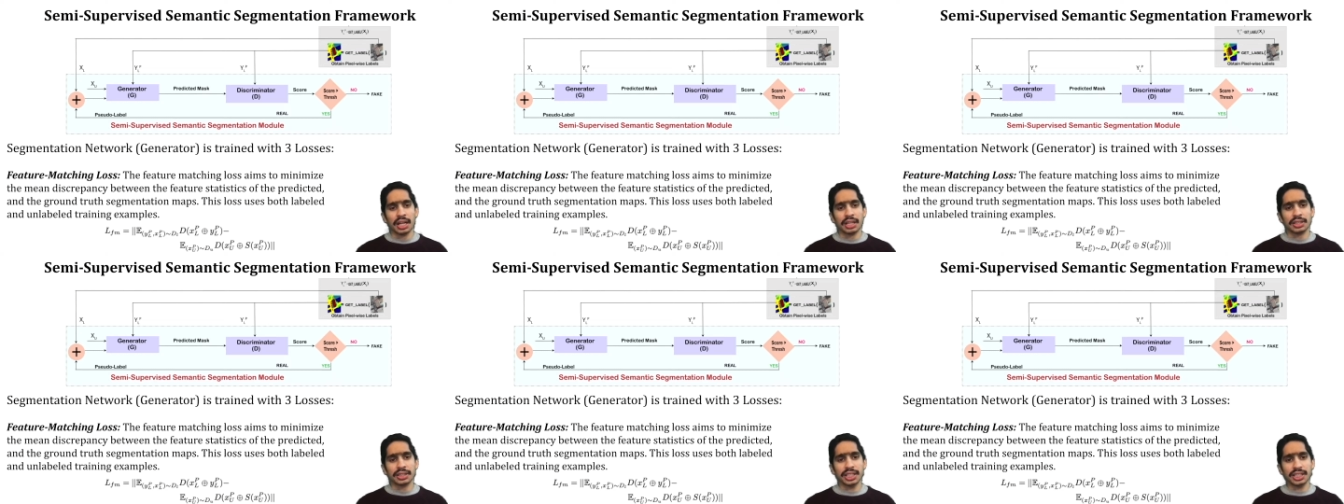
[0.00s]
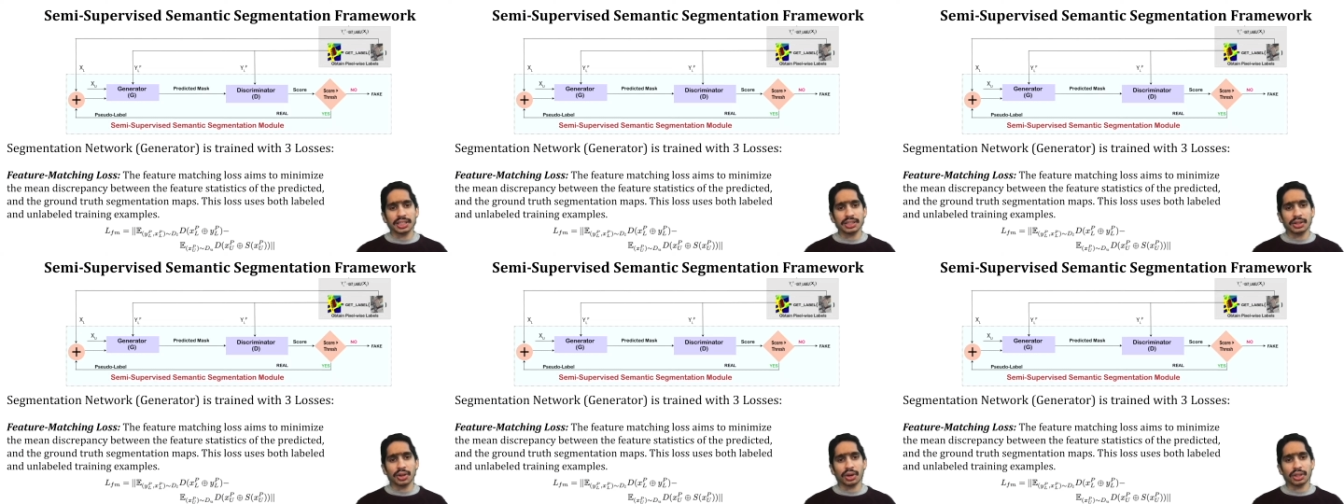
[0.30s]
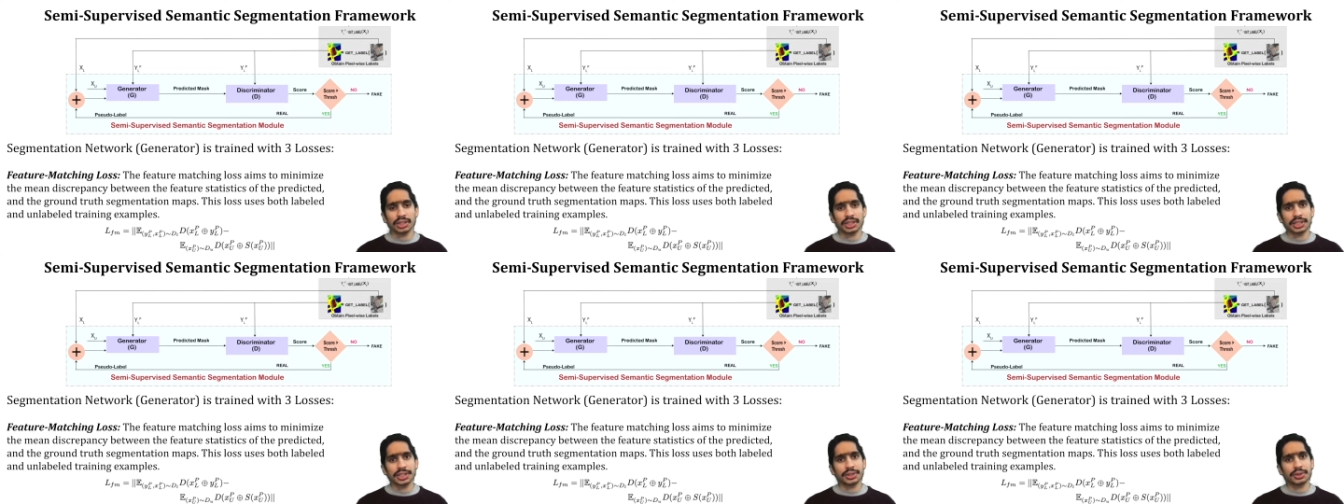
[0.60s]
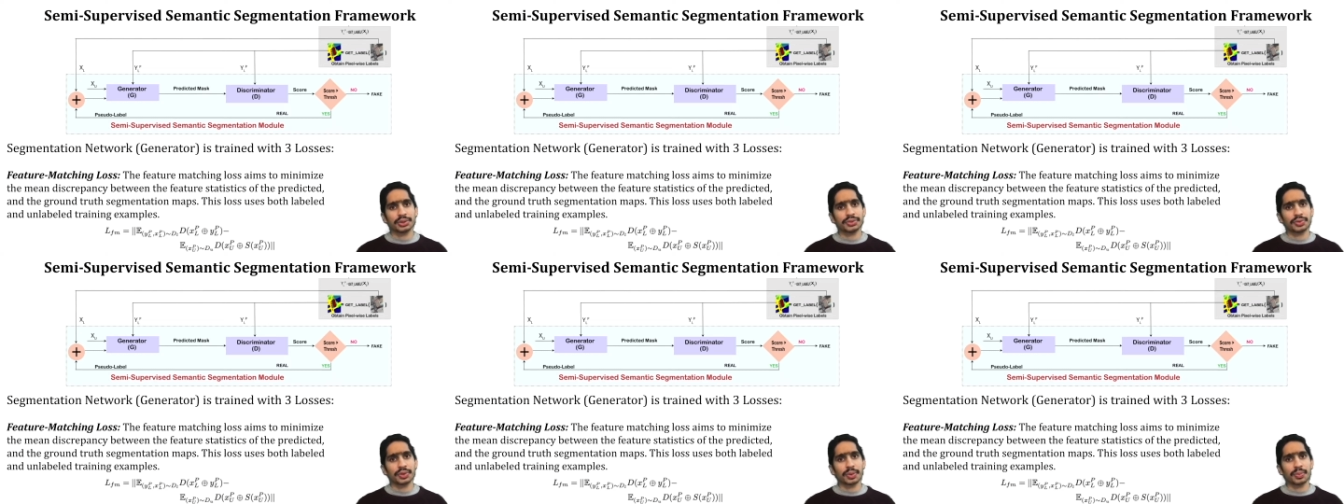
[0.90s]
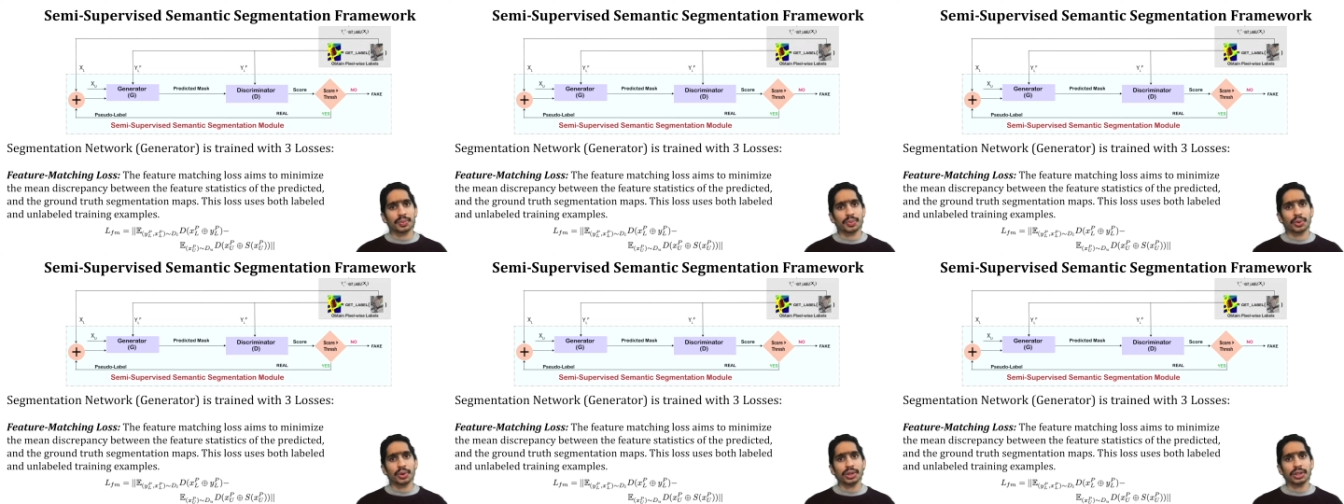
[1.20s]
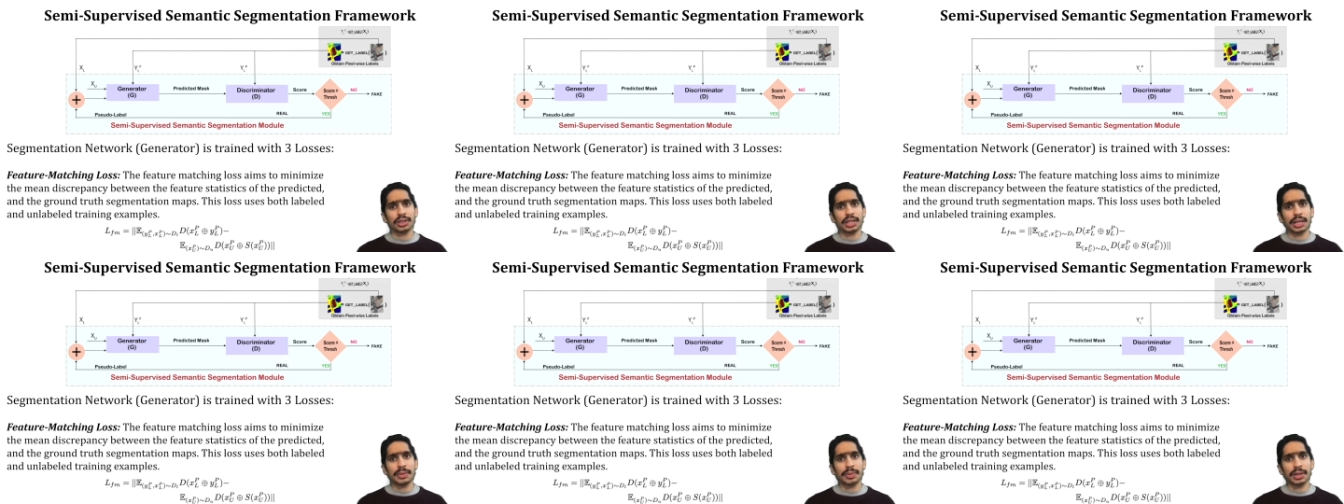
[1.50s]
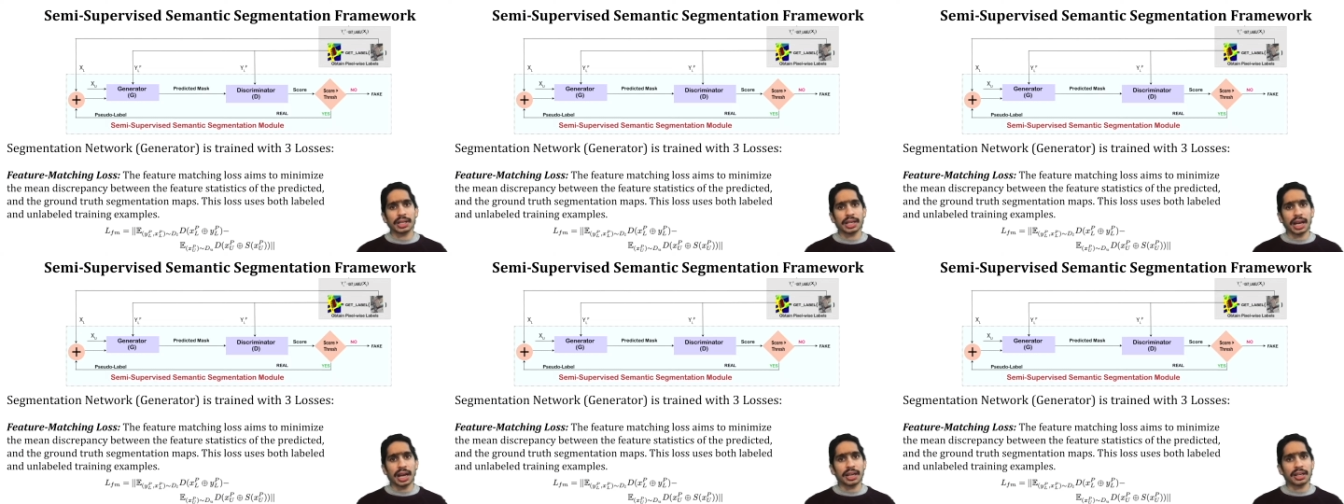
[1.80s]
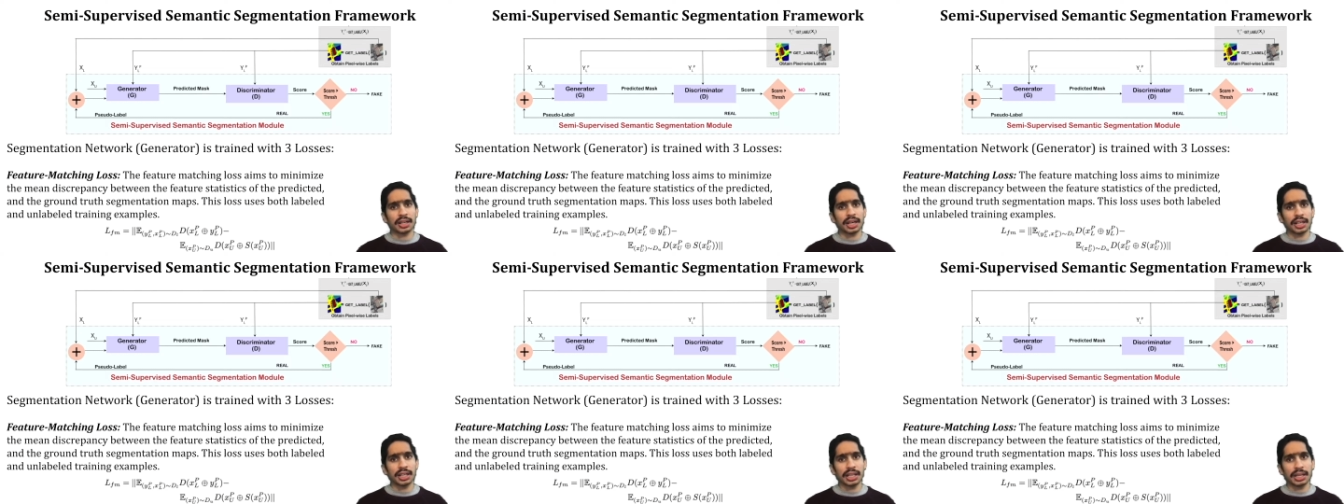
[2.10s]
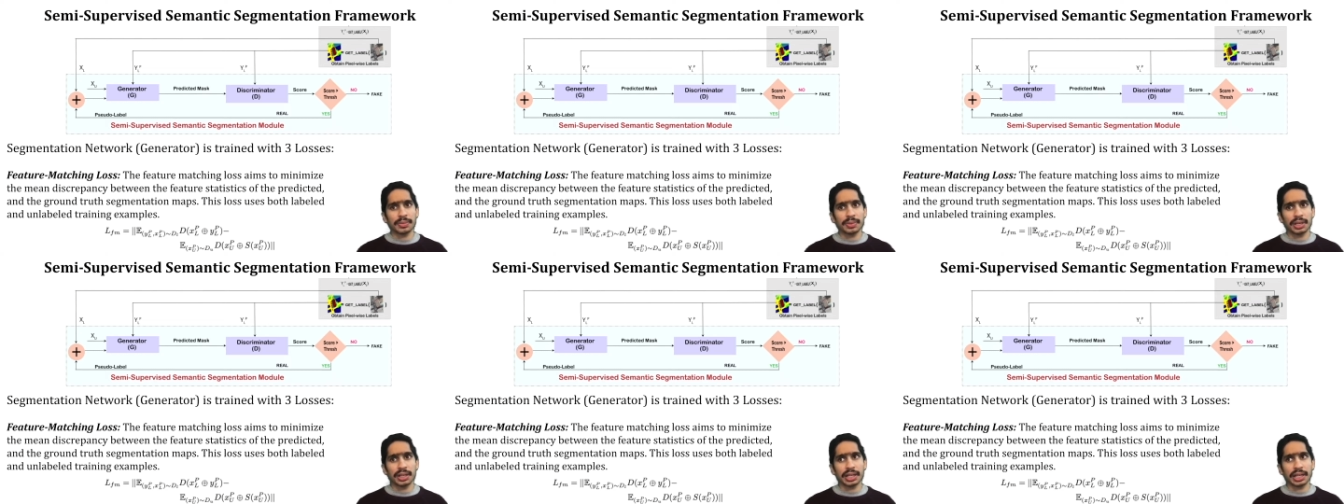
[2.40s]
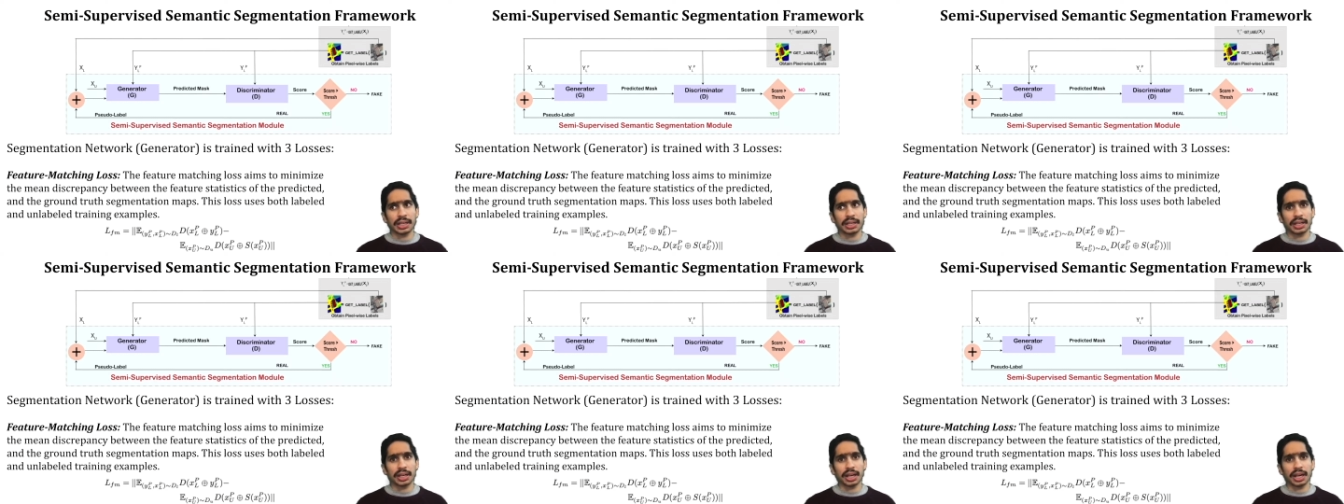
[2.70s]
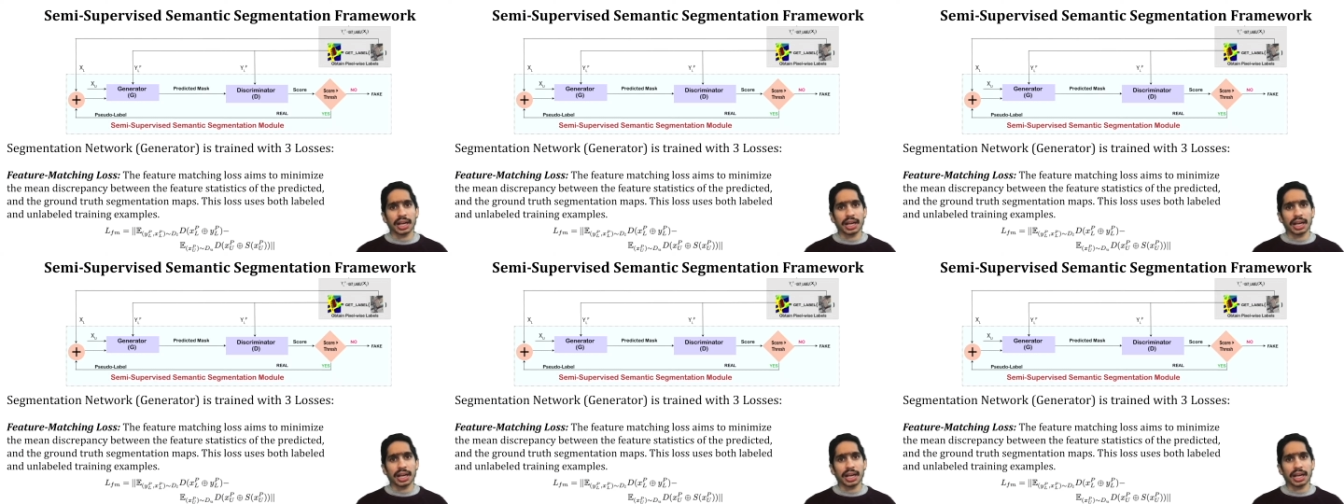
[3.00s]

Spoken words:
This loss is used for both labeled and unlabeled data